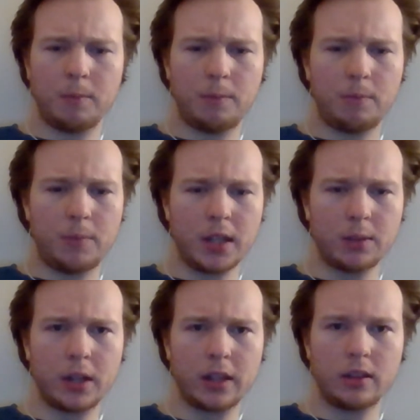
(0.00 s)
By the
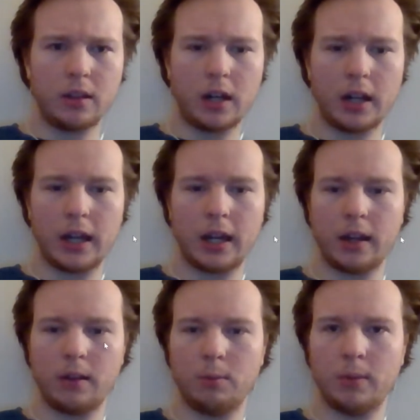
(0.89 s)
way, I thought I
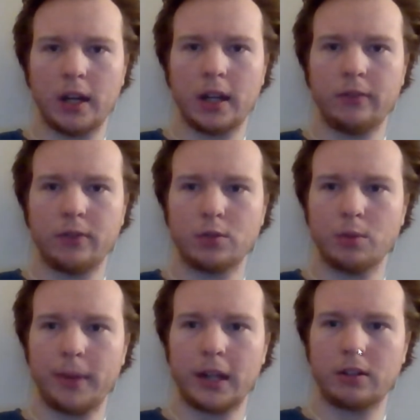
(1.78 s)
had my virtual
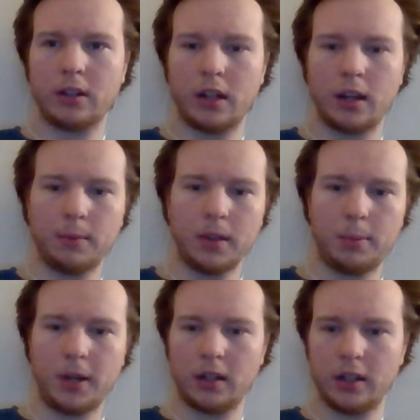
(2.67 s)
background on, but
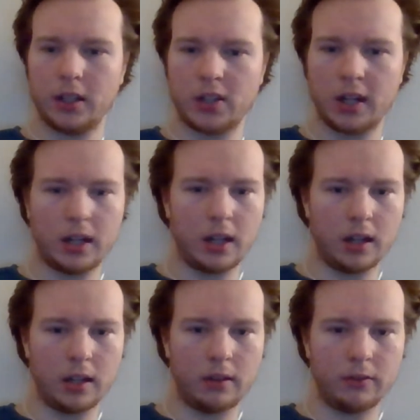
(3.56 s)
apparently it's not
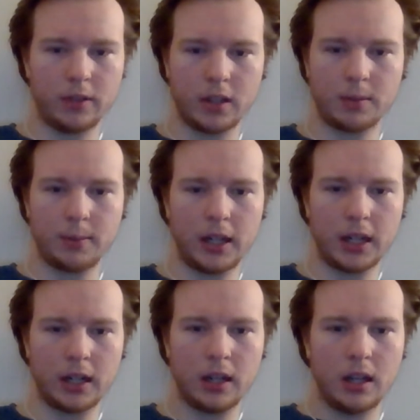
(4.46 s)
on for this
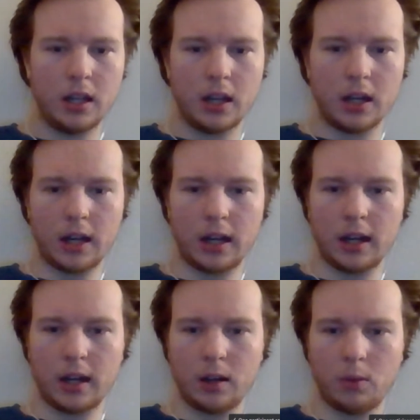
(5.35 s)
meeting.
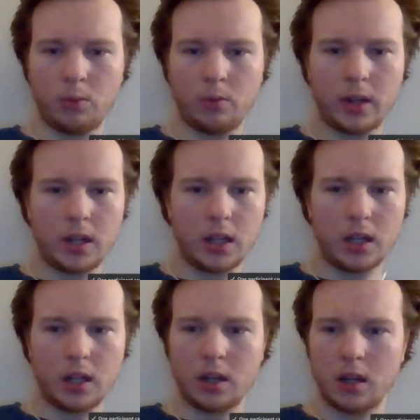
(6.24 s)

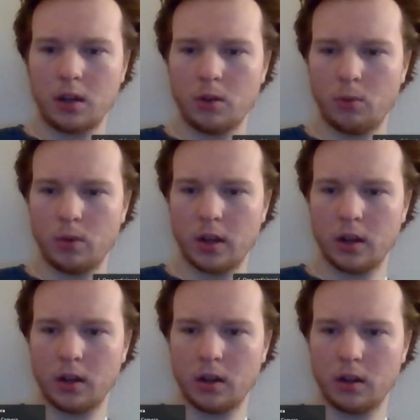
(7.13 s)
We
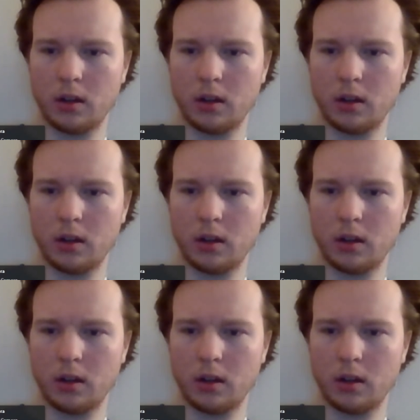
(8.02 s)
will